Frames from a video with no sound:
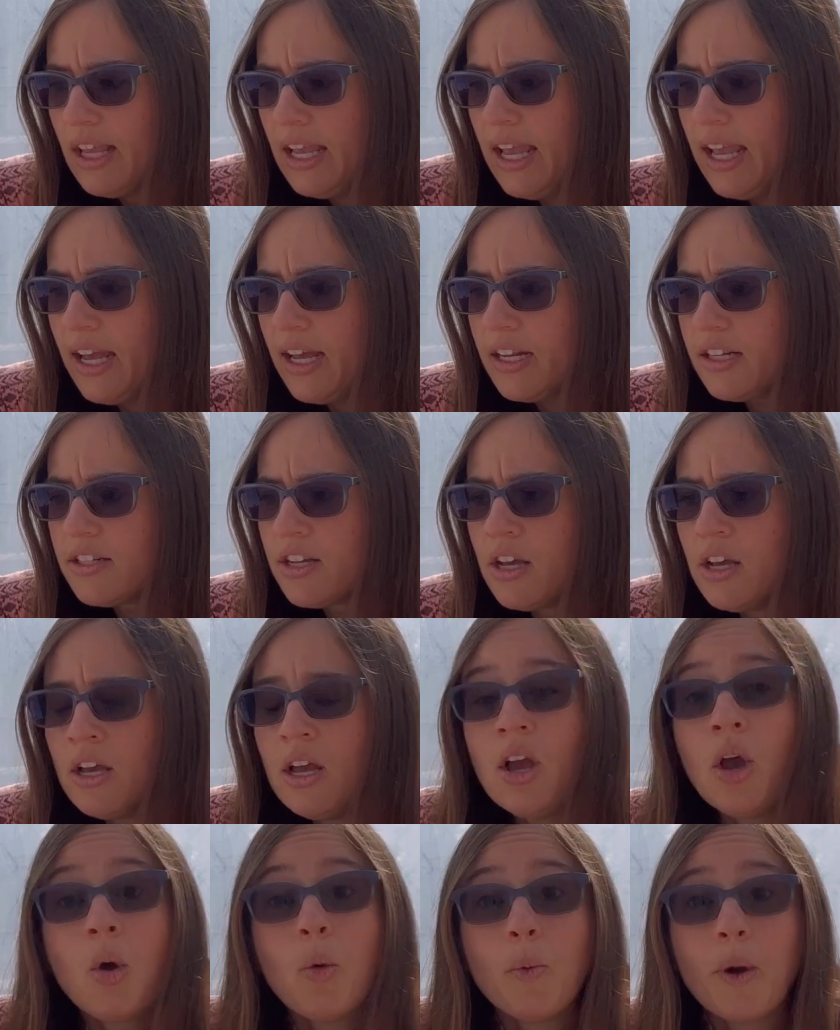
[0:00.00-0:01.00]
And
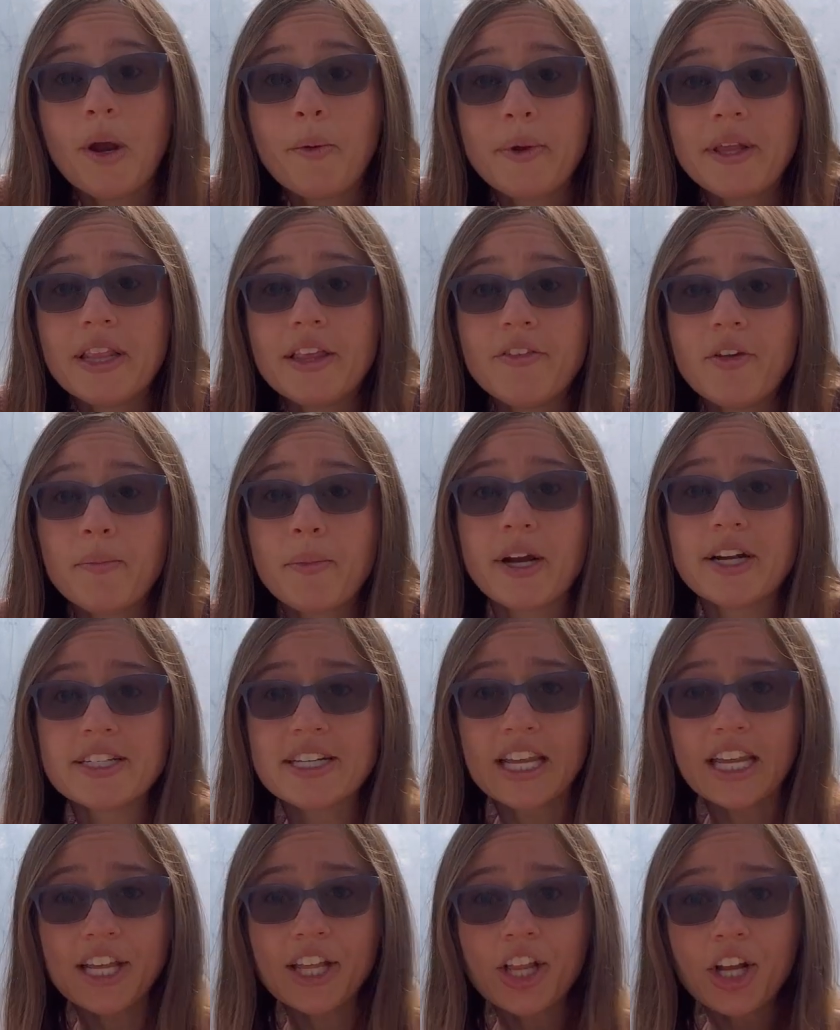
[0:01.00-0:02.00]
where we live in
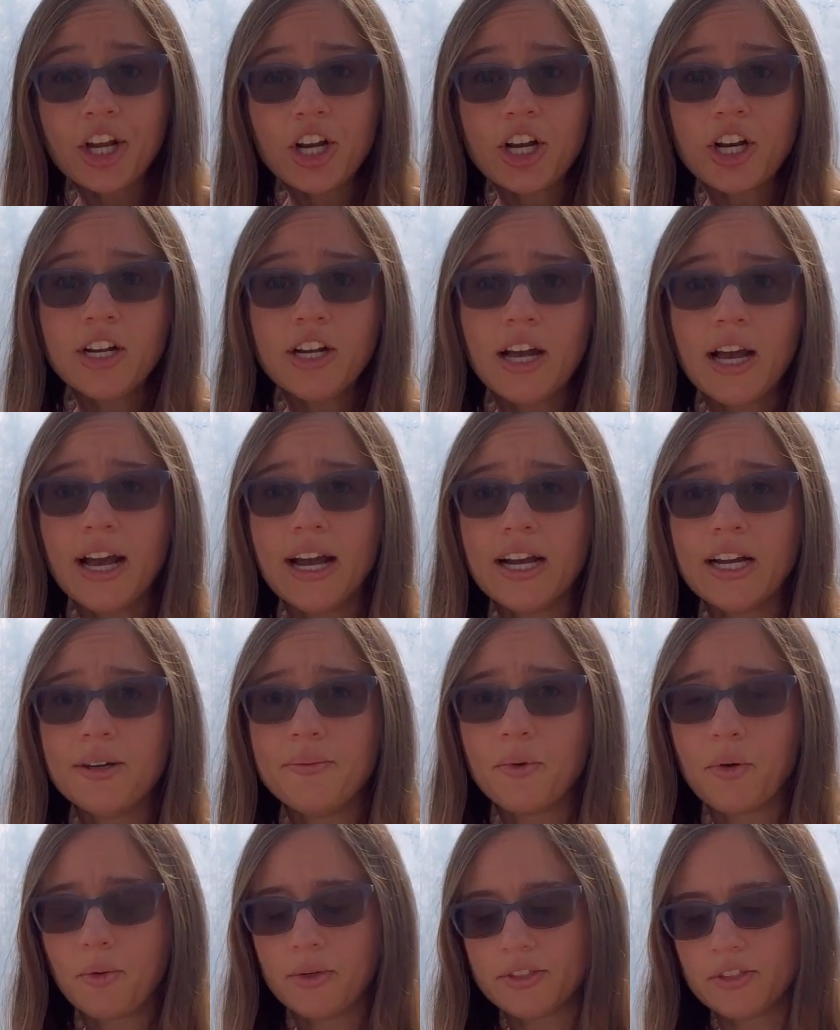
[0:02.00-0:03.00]
particular um,
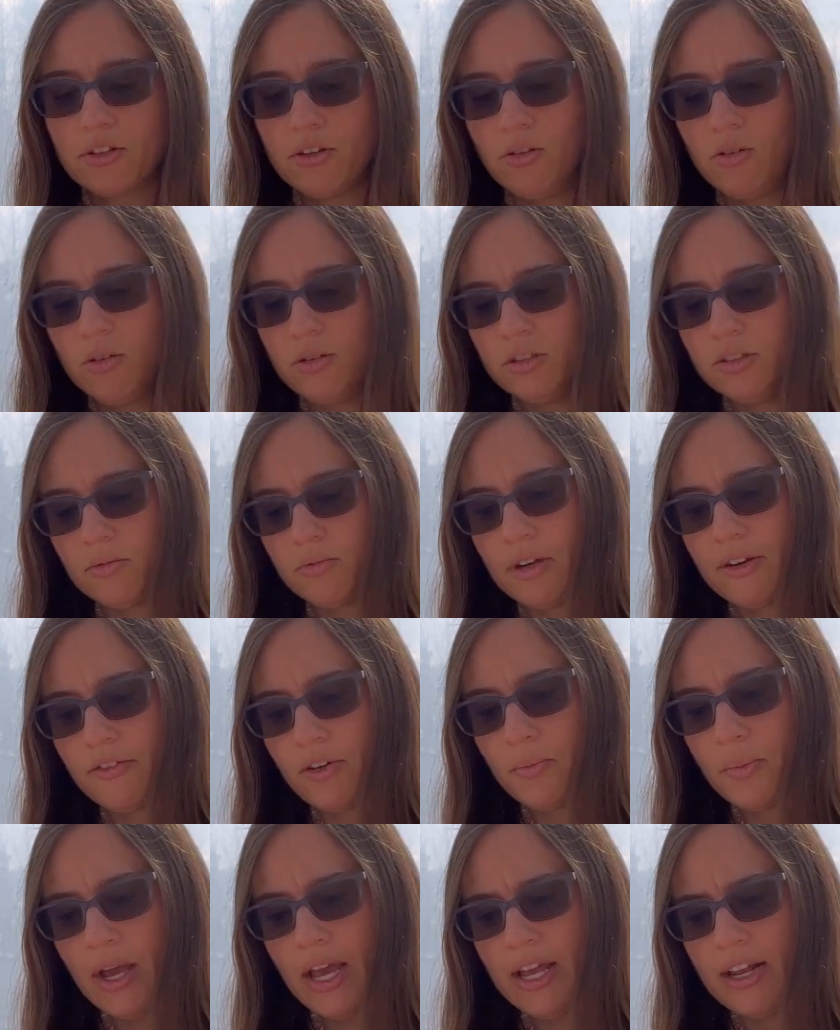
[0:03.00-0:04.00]
was an old
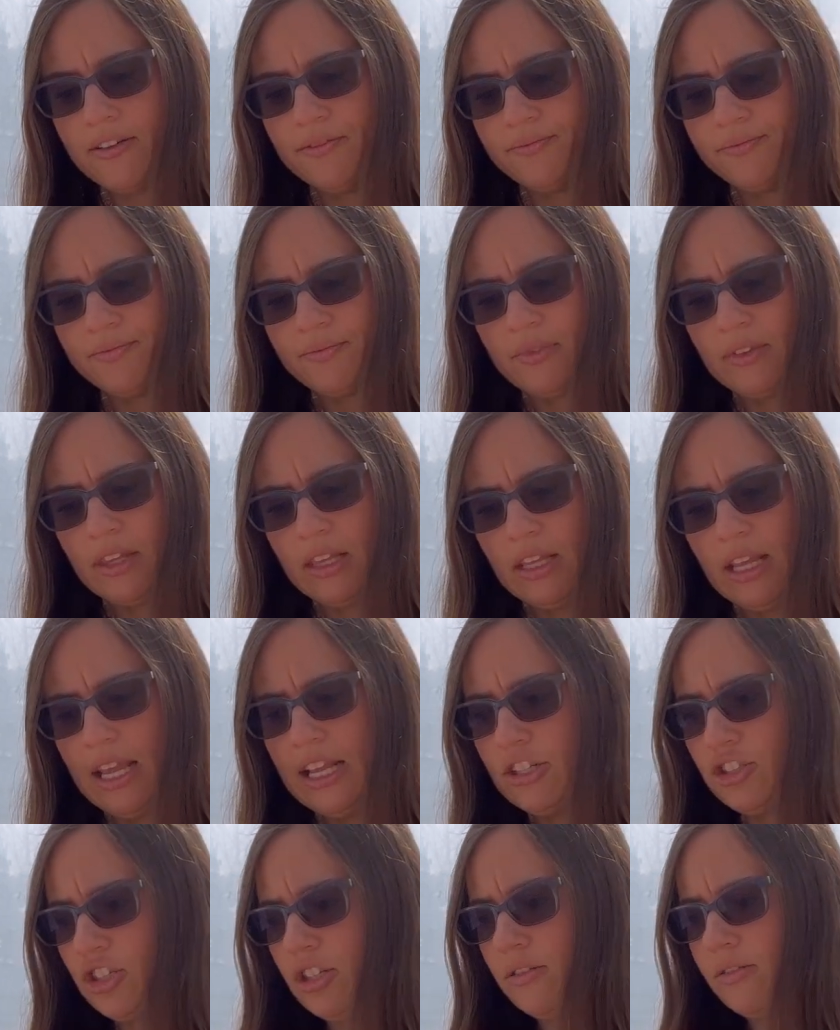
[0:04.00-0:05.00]
riverbed,
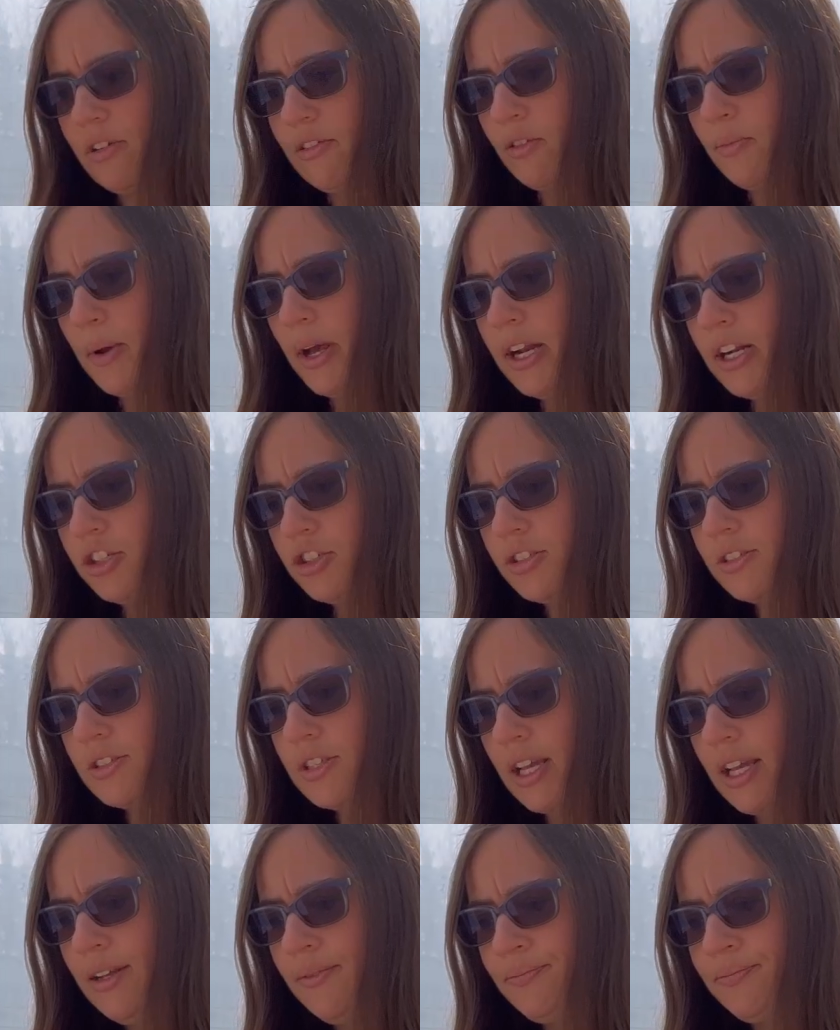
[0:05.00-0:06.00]
ancient riverbed, I should
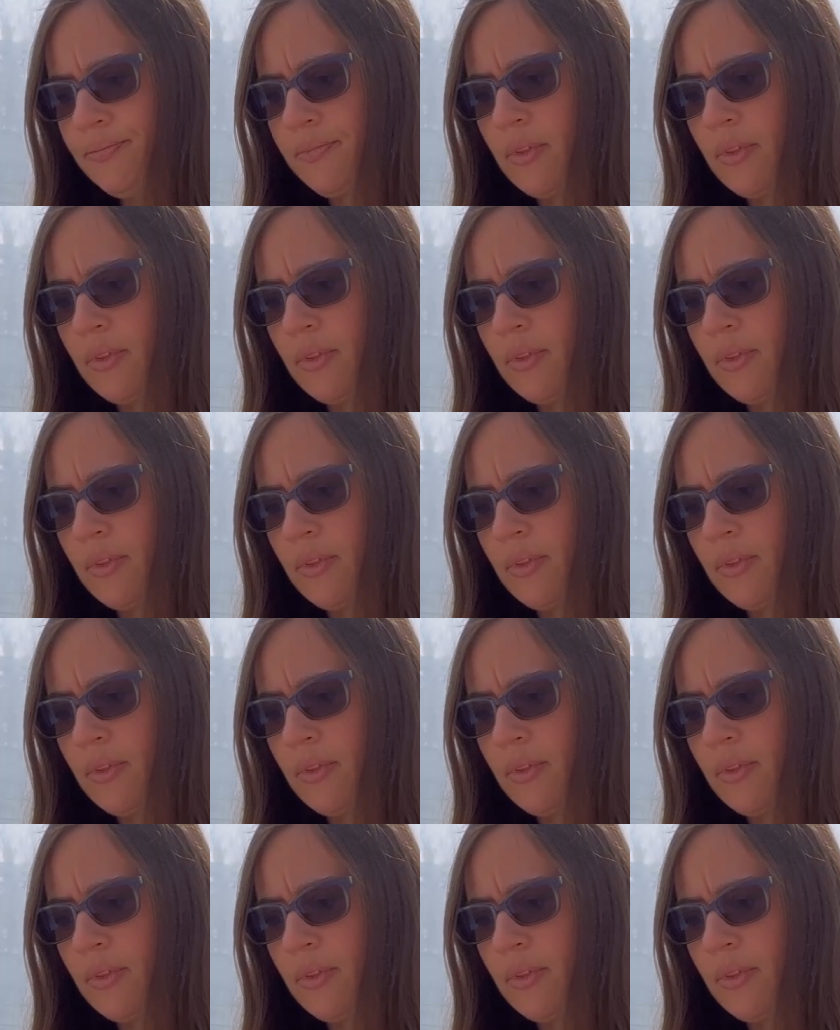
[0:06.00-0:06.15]
say.